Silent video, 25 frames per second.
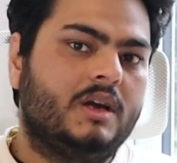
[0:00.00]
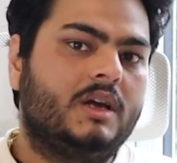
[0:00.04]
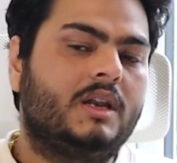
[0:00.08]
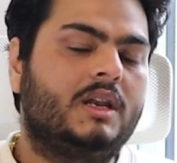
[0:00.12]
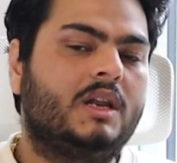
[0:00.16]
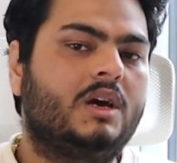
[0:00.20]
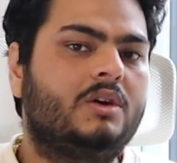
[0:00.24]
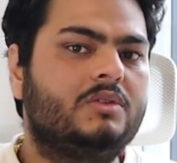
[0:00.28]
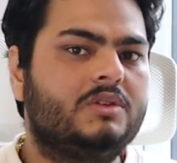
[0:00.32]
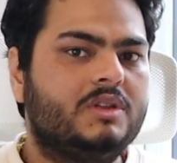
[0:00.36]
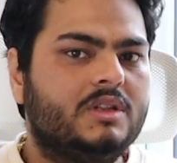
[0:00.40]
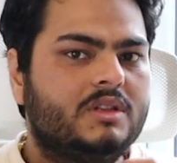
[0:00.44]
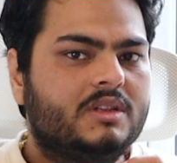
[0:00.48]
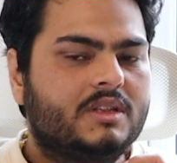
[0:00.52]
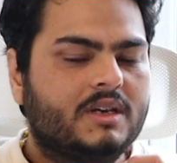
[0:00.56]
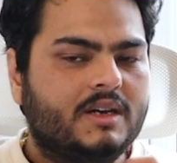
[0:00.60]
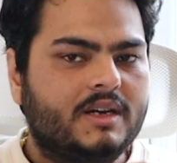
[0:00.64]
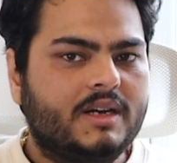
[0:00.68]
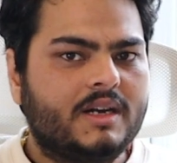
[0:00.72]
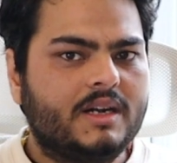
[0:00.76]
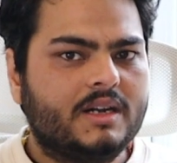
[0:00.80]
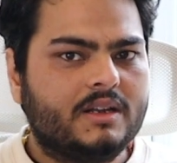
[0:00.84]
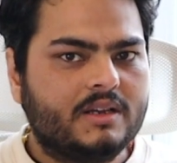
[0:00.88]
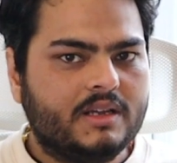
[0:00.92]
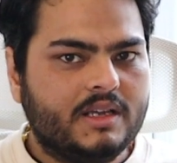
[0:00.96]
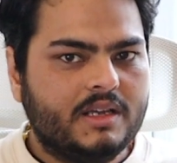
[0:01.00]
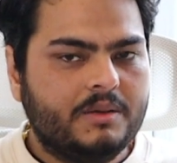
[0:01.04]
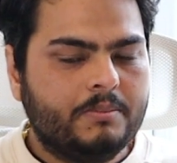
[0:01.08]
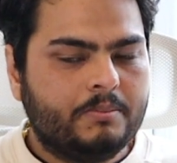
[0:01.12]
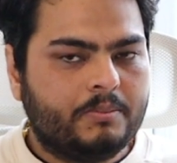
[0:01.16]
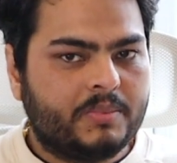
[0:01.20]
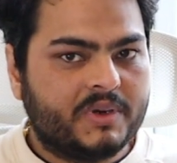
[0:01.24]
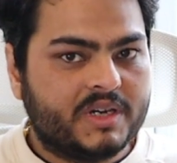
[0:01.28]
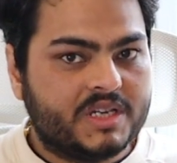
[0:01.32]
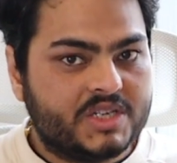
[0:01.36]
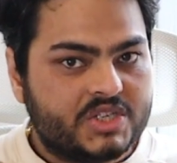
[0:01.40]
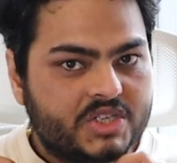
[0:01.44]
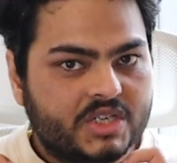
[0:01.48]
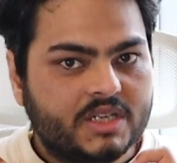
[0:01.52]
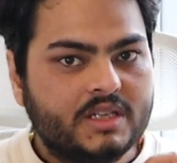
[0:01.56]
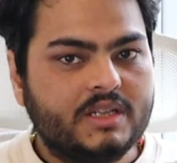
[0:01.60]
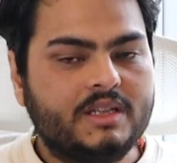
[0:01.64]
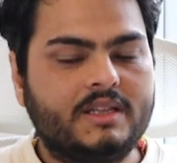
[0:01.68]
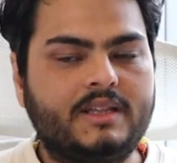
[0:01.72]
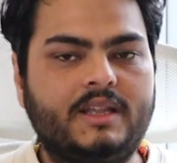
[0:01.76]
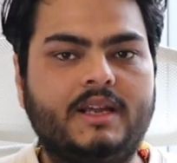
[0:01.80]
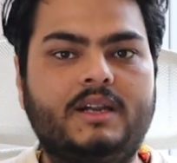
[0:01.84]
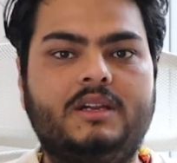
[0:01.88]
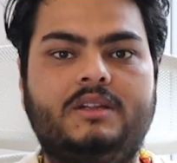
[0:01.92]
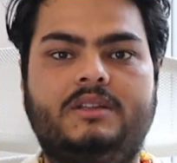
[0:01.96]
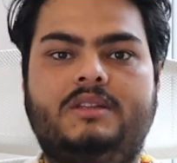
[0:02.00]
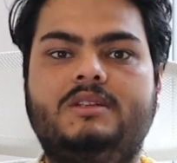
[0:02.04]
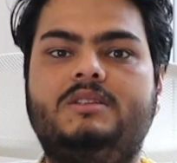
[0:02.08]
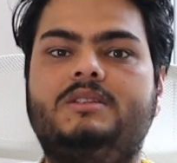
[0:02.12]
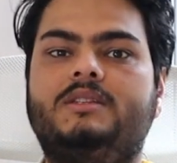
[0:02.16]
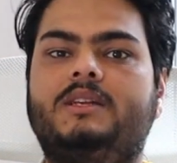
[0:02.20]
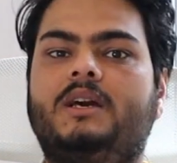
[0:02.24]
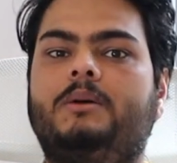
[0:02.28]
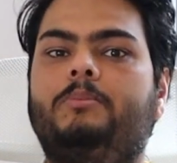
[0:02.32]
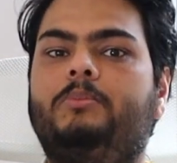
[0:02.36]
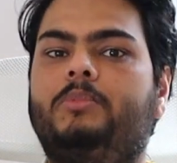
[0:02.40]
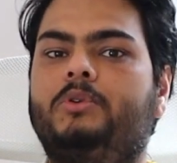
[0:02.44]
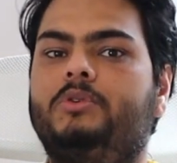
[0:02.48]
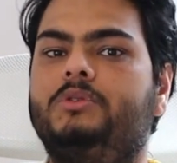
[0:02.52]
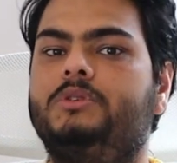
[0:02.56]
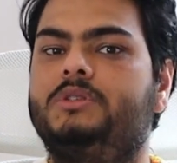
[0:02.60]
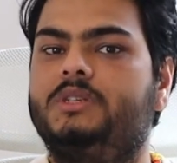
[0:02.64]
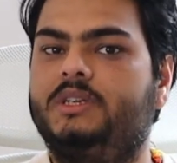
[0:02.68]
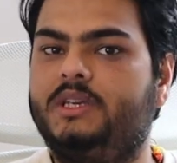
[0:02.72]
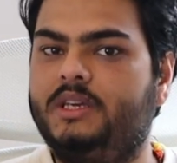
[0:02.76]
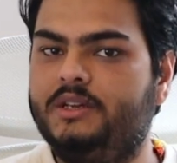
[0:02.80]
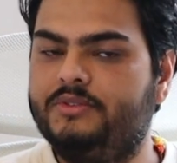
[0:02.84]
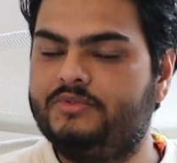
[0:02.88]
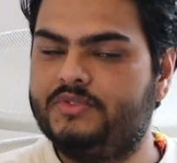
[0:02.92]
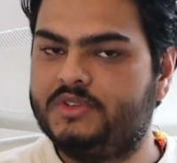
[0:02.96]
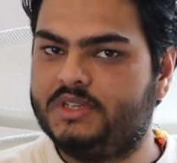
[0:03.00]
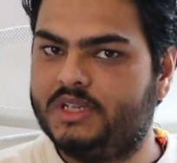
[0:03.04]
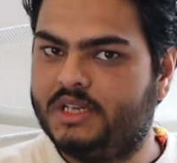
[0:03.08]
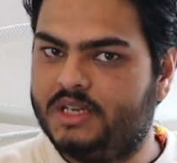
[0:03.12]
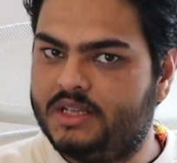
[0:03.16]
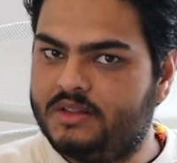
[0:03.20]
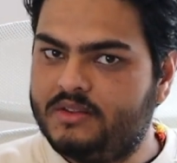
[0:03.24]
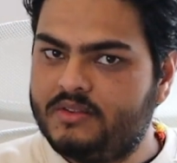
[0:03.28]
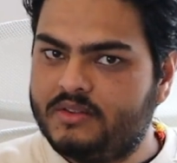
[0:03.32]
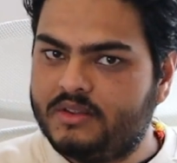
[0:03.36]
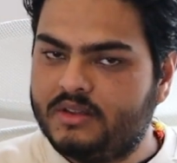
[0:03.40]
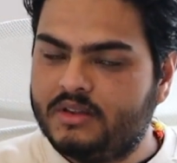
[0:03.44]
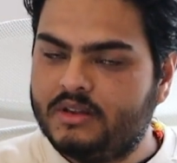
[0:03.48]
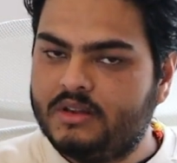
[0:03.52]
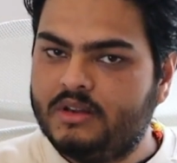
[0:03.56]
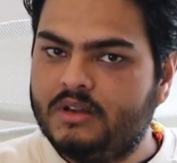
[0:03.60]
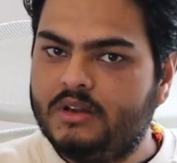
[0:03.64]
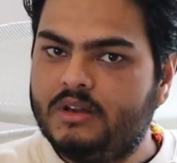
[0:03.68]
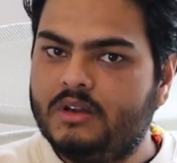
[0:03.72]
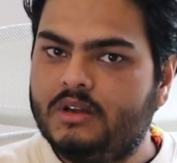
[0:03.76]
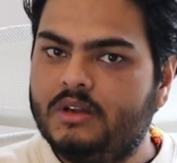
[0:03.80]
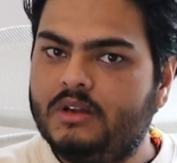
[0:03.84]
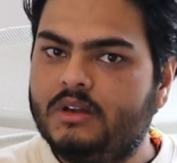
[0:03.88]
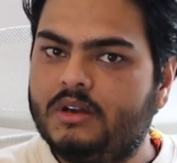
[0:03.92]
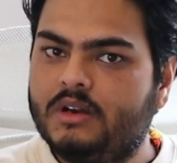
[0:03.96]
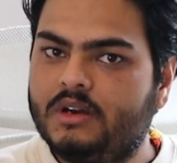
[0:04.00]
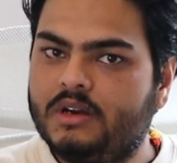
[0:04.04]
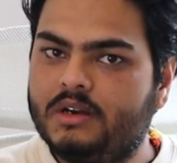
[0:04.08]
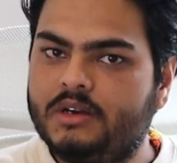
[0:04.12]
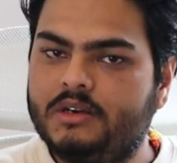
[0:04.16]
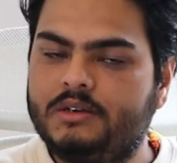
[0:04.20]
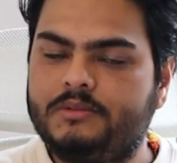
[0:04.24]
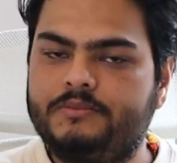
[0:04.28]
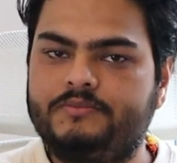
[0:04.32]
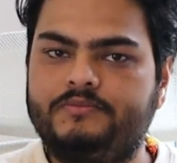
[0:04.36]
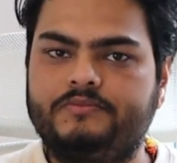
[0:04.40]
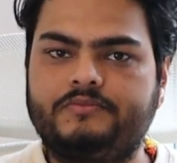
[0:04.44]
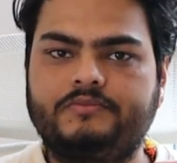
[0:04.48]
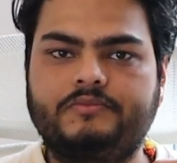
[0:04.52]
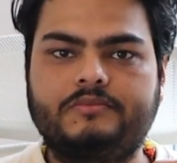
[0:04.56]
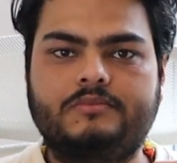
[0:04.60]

Now the third impression that this approach gives is, the